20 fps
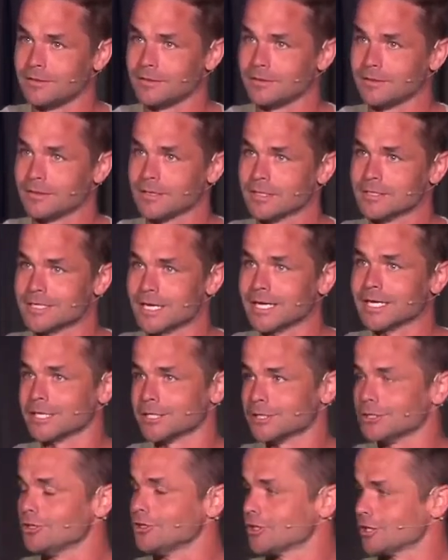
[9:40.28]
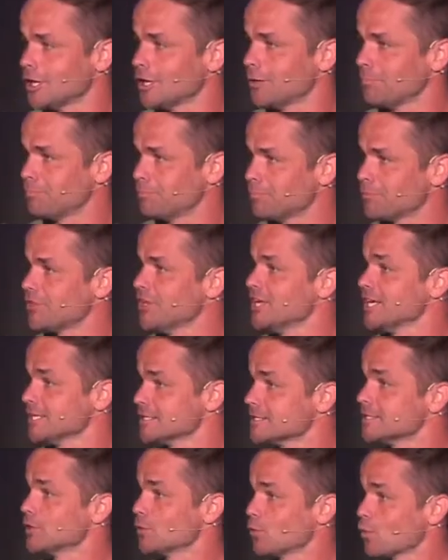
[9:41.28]
Because I can look up things
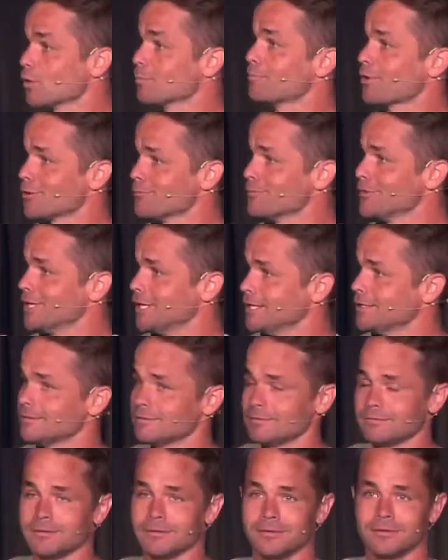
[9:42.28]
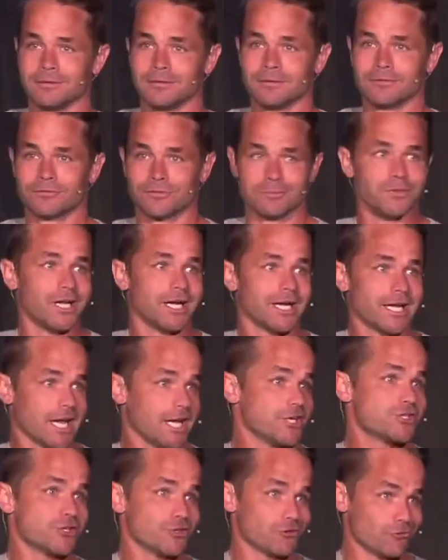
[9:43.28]
that were permanent from like
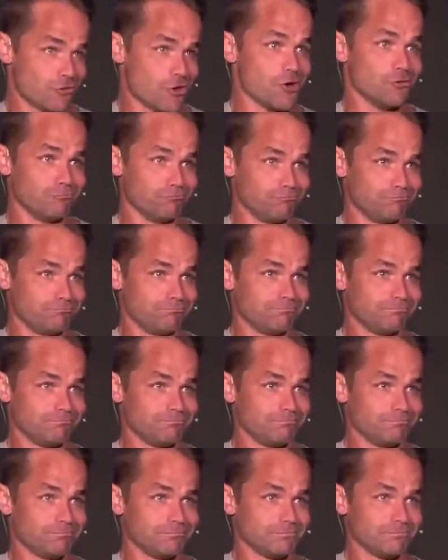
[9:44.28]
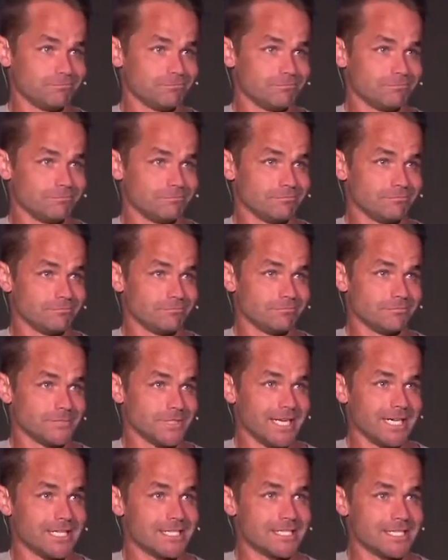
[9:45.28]
ancient Rome.
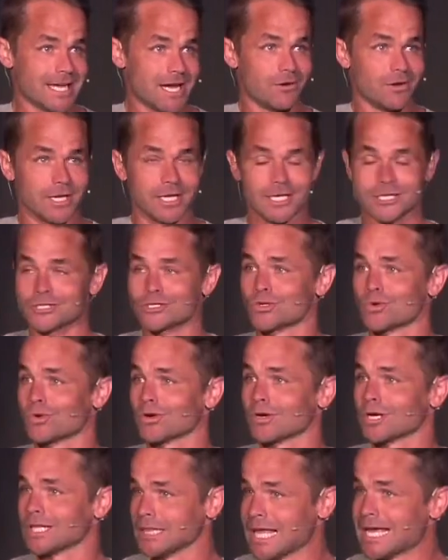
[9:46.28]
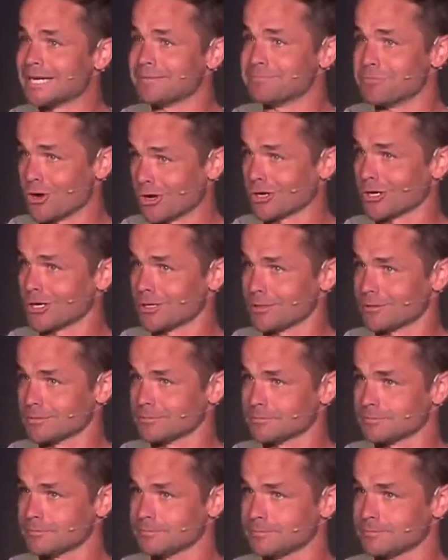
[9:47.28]
And it's now a historic landmark.
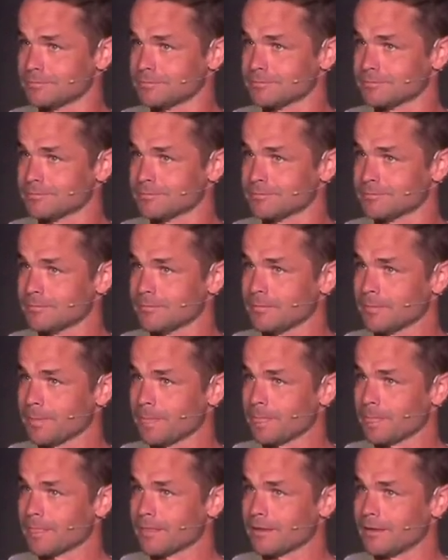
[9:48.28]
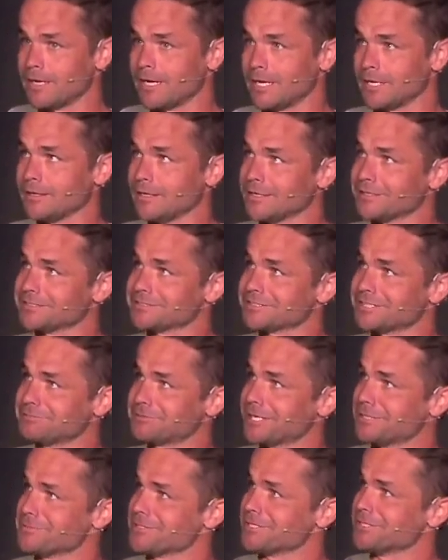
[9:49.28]
And I think
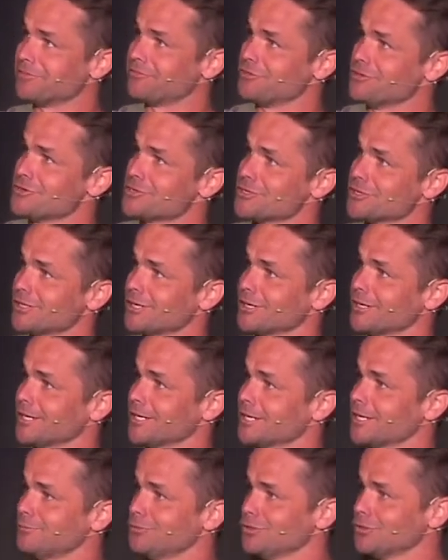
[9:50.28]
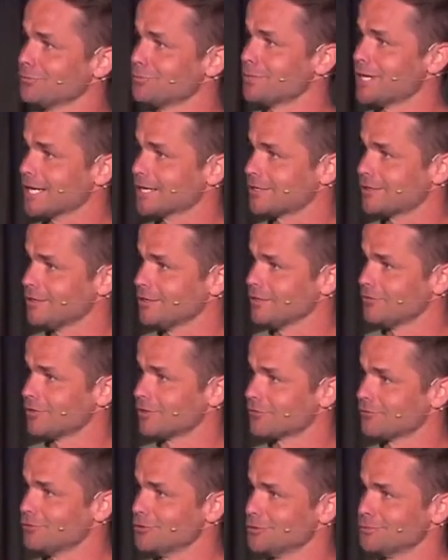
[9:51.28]
sometimes in the future, they're going to come look back at all of
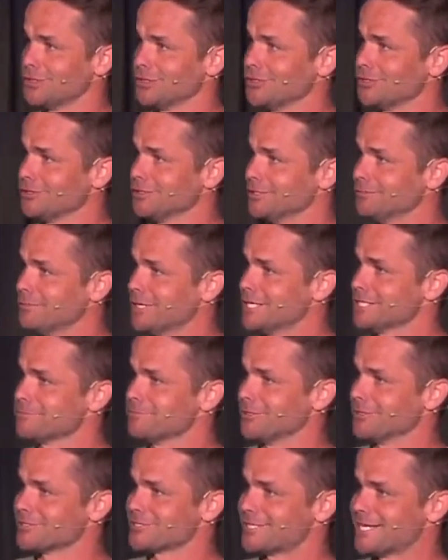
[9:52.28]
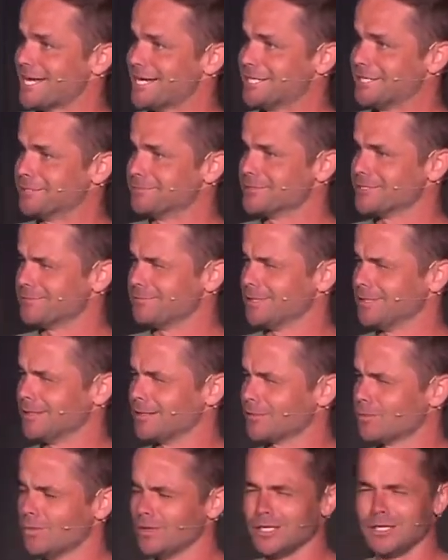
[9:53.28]
our football and baseball stadiums and be
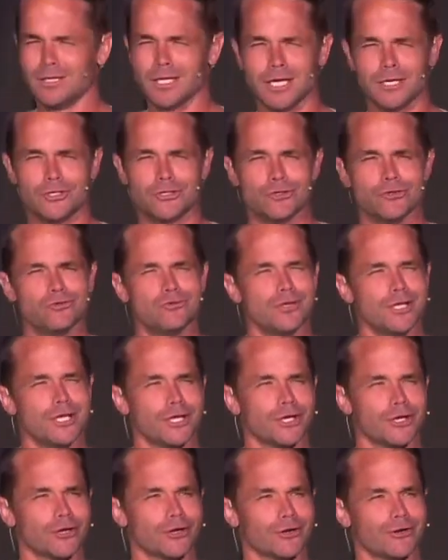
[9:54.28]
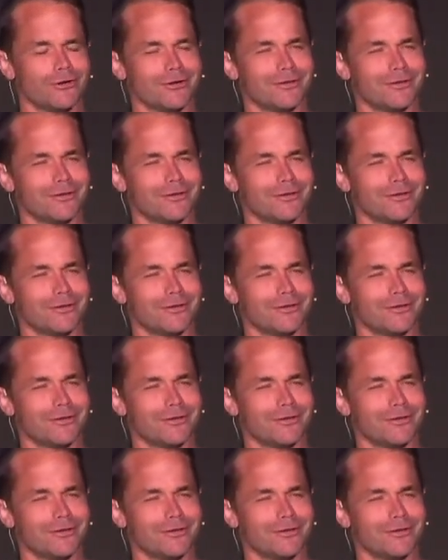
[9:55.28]
like, what did they do here?